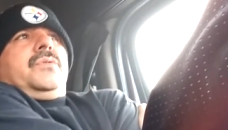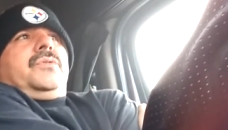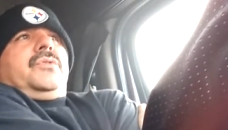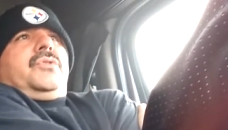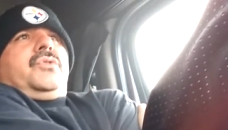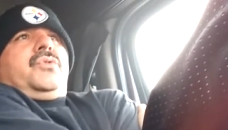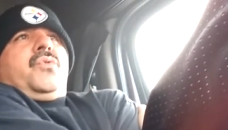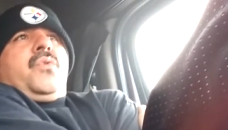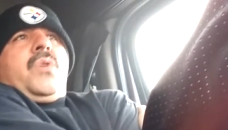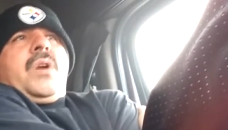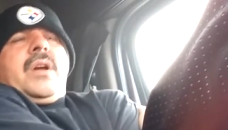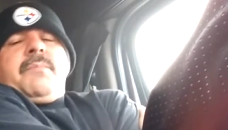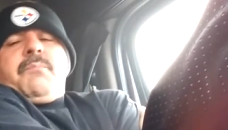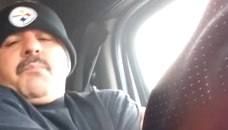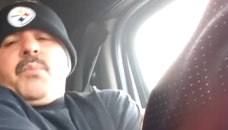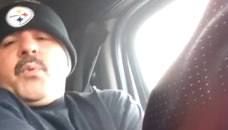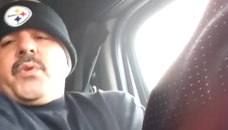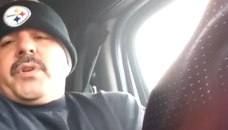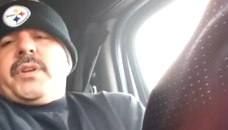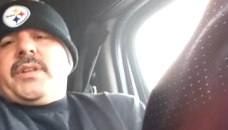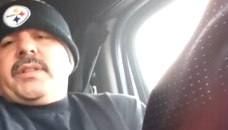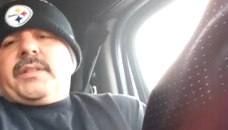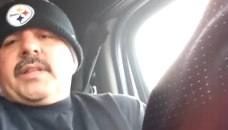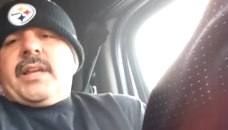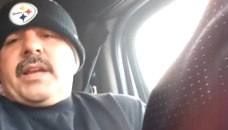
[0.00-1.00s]
So I
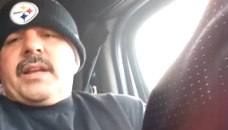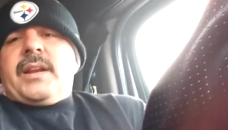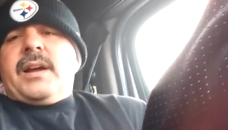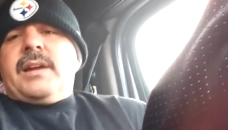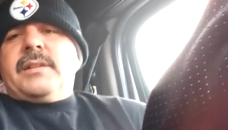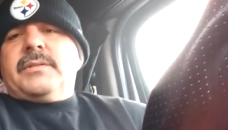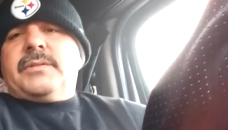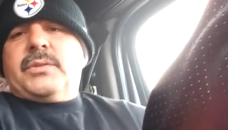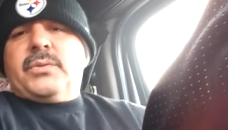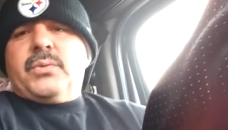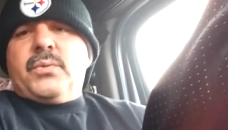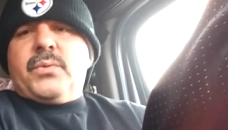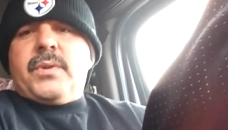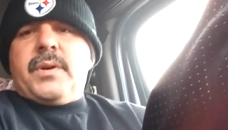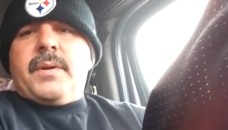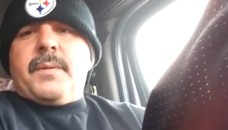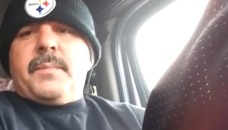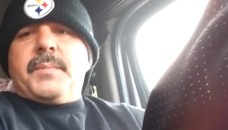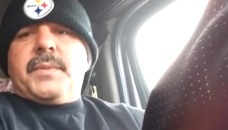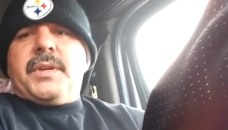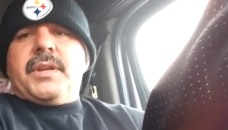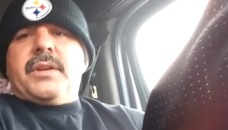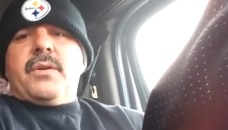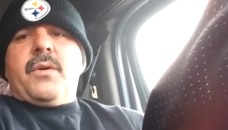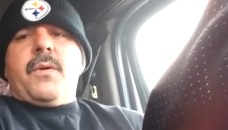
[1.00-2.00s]
pointed that out to him.